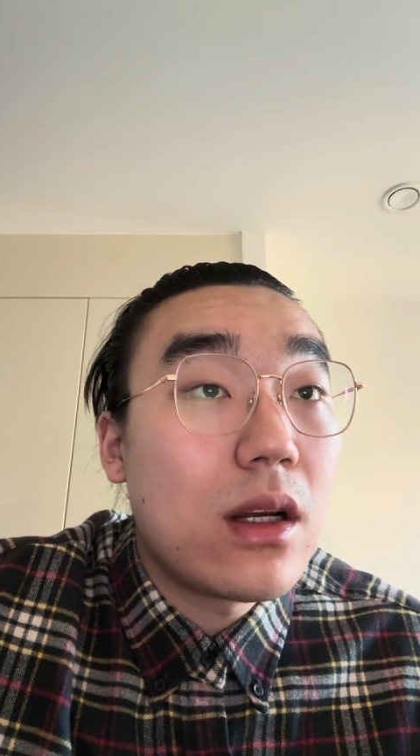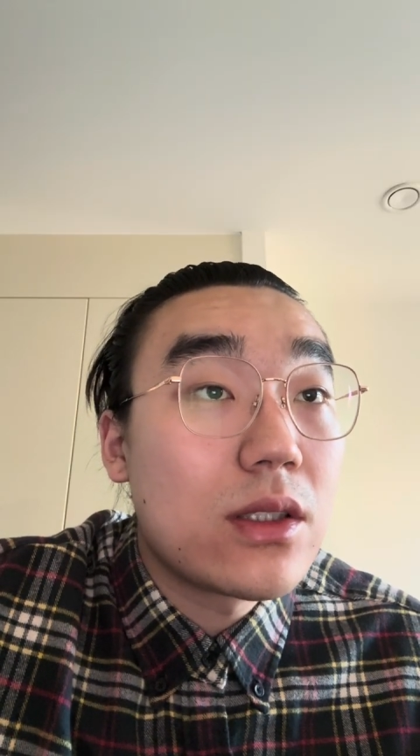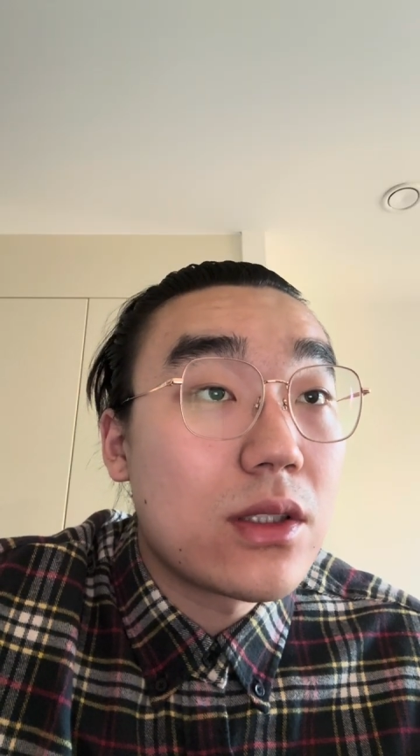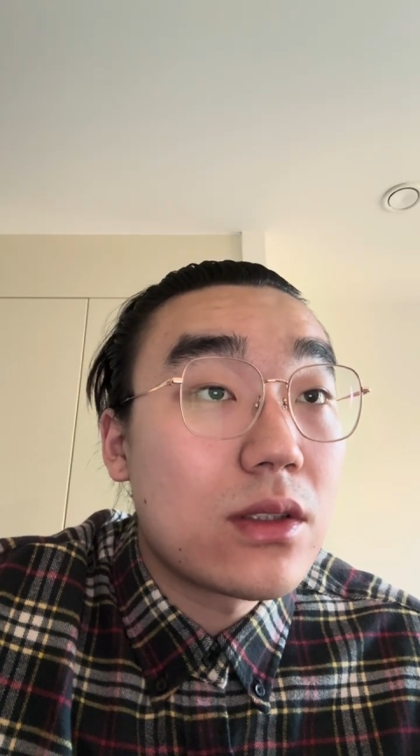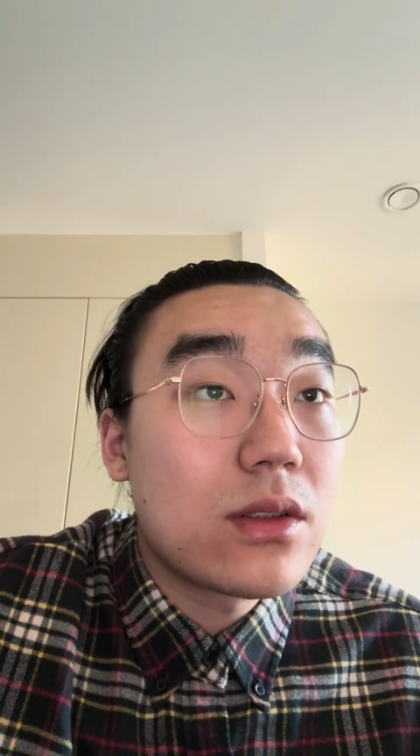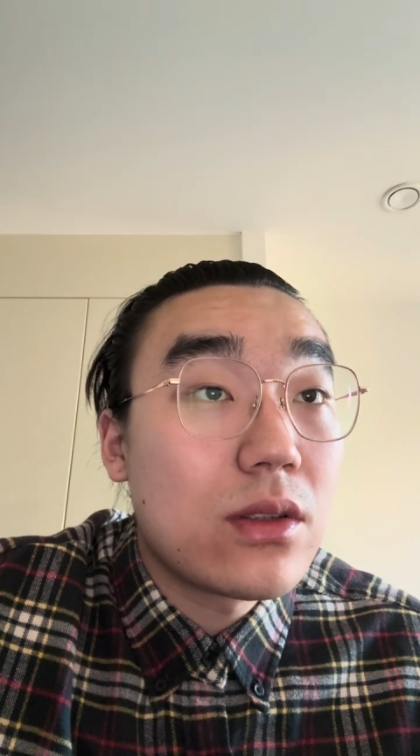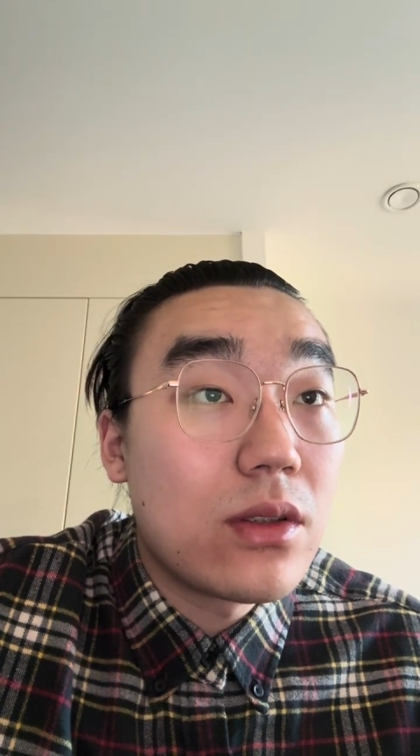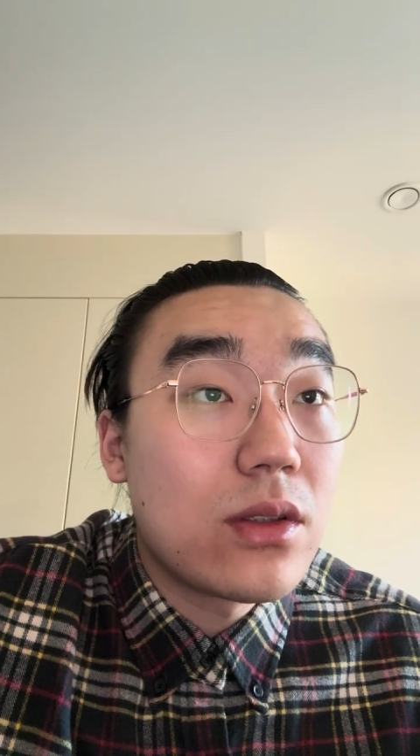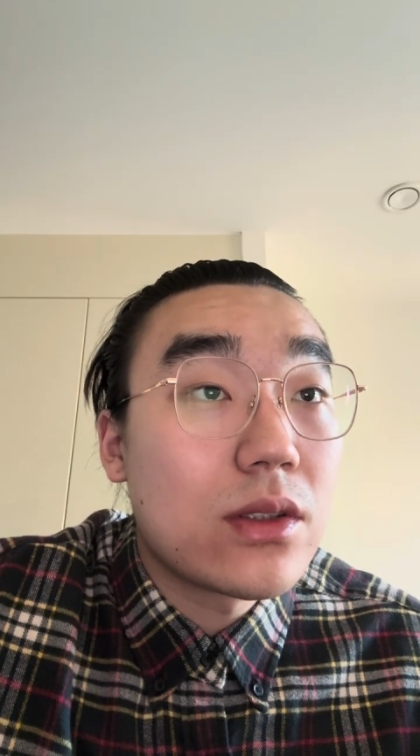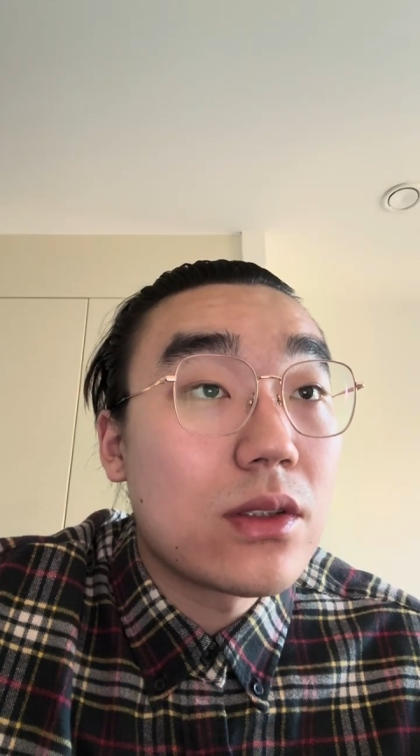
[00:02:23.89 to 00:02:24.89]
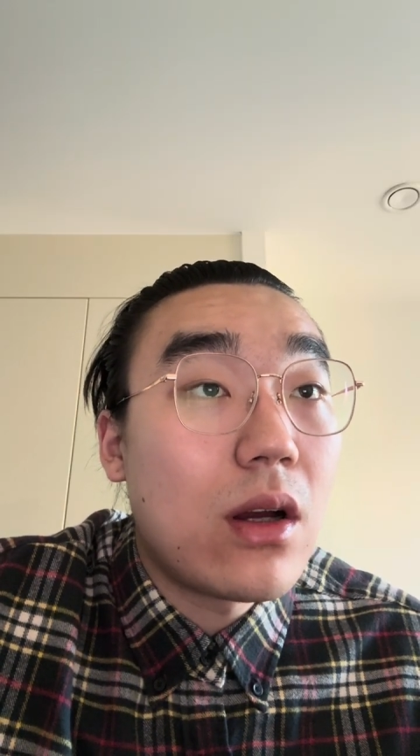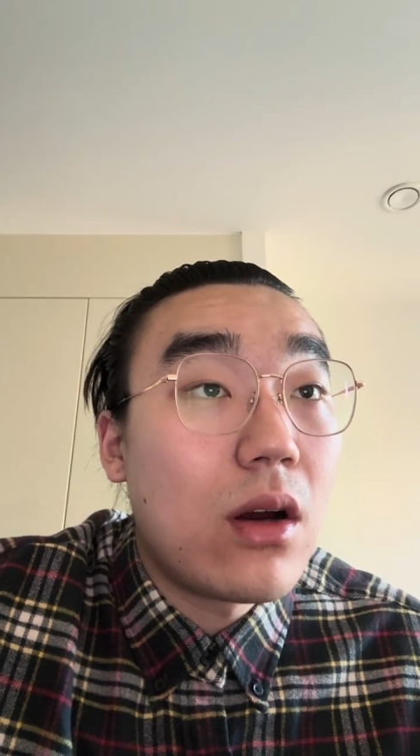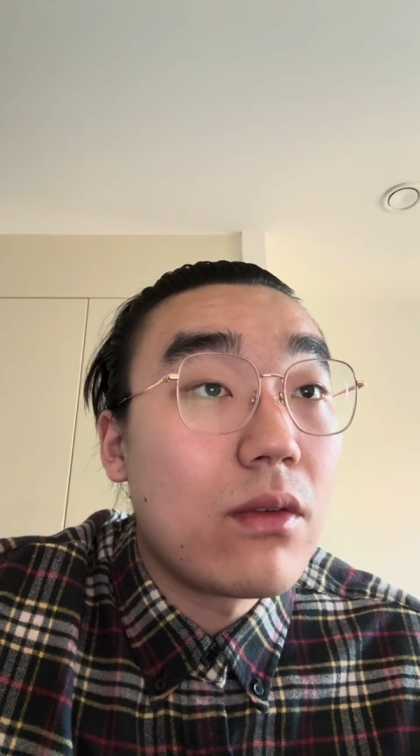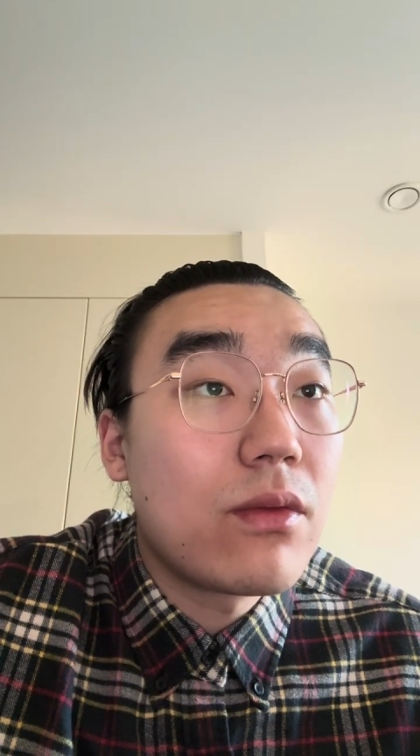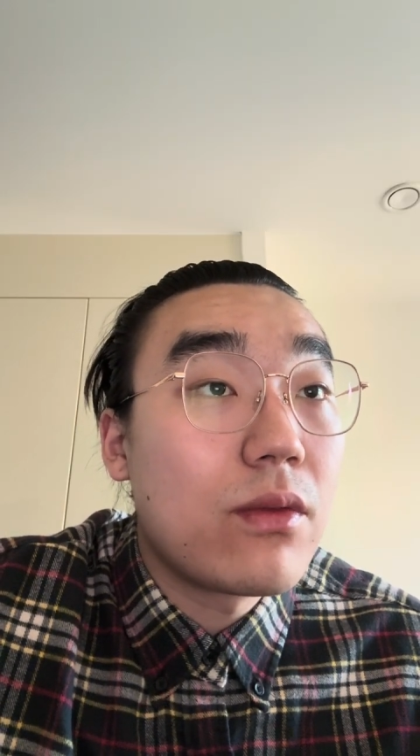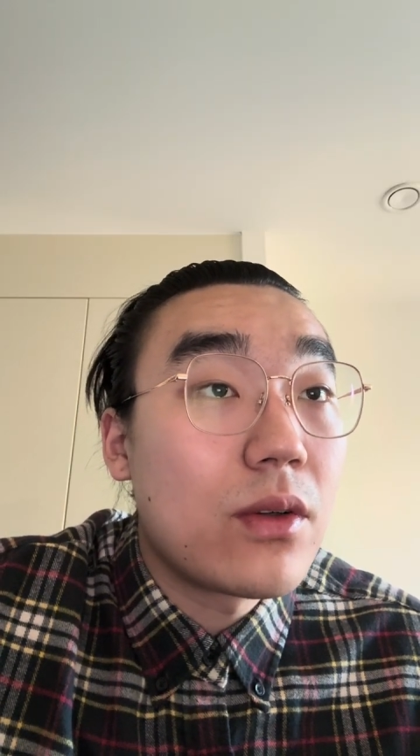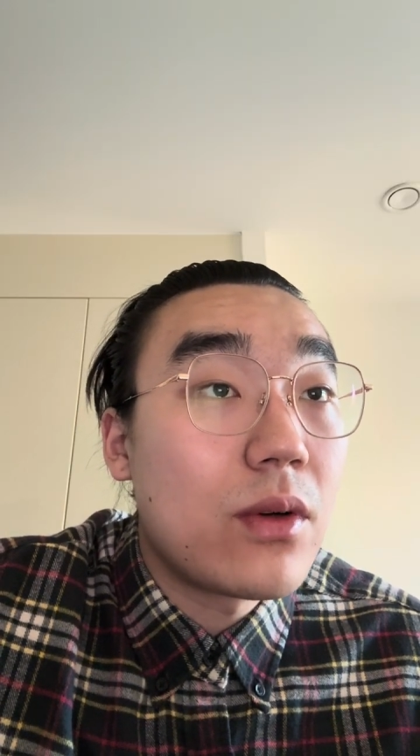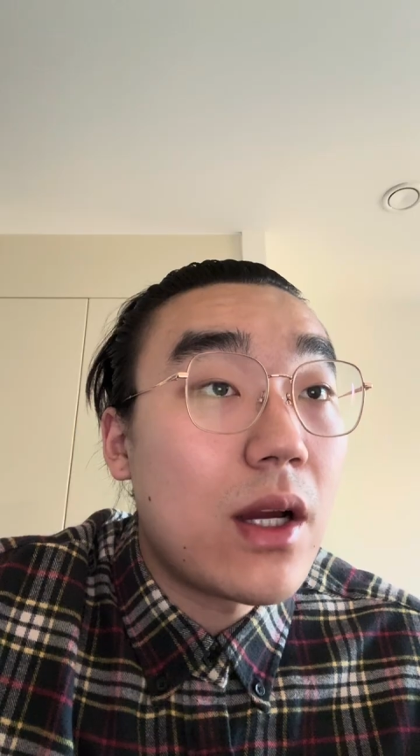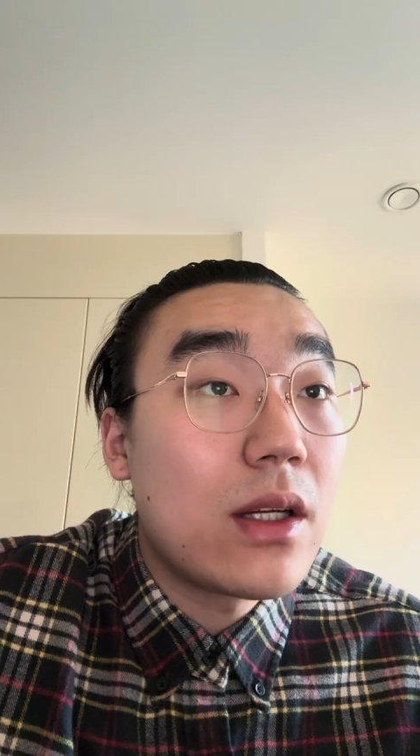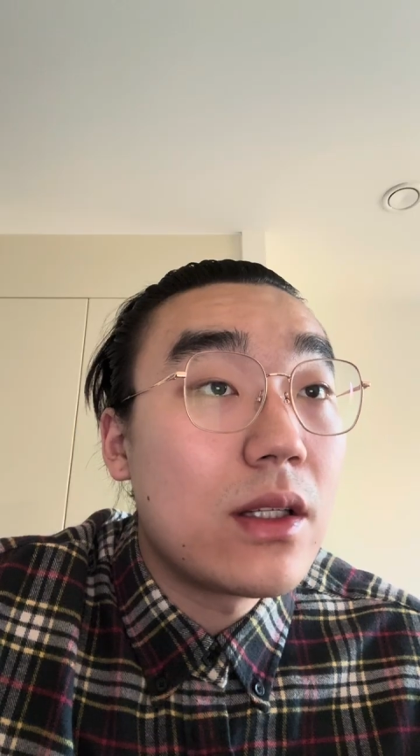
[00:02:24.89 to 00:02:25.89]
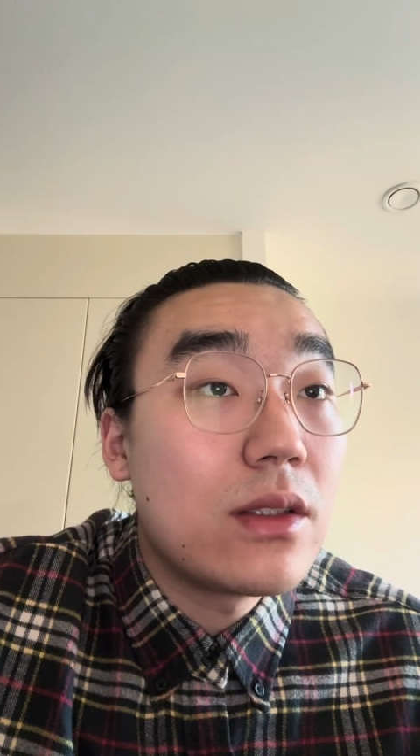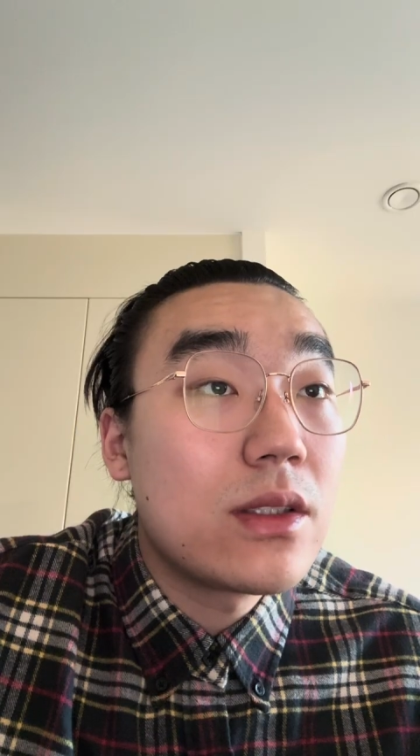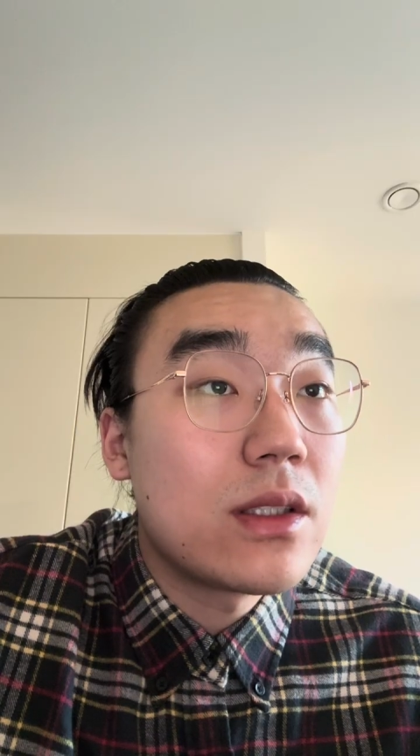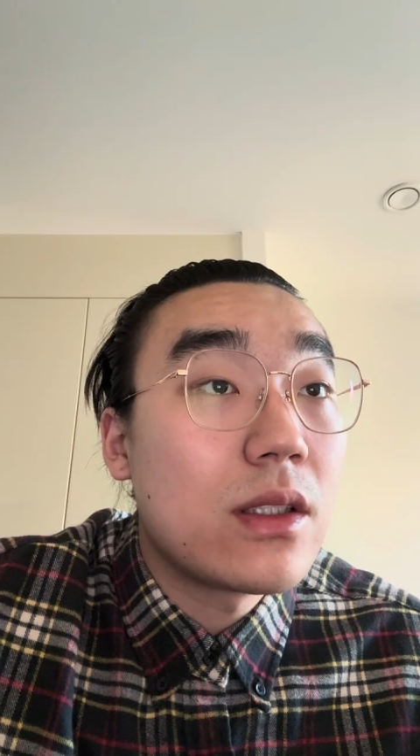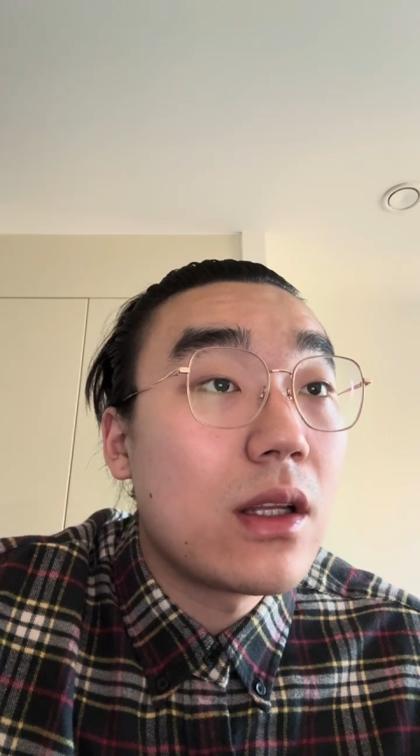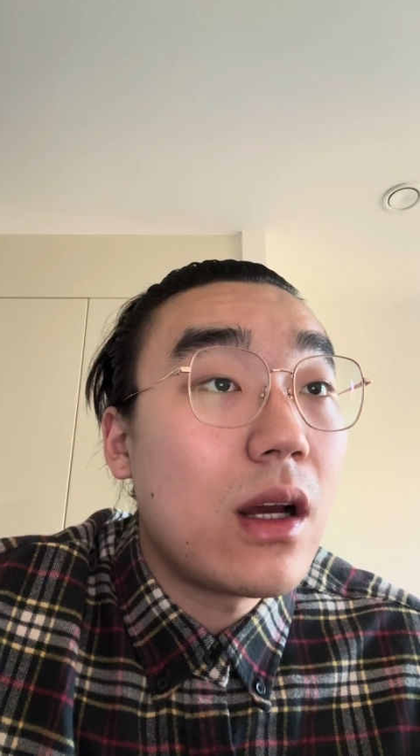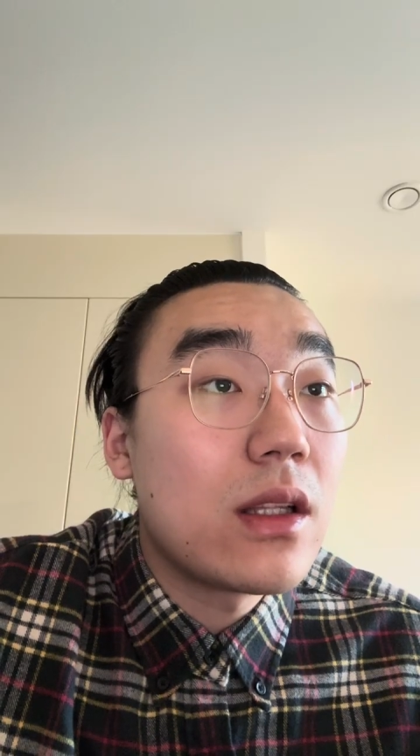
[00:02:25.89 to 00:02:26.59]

source of variation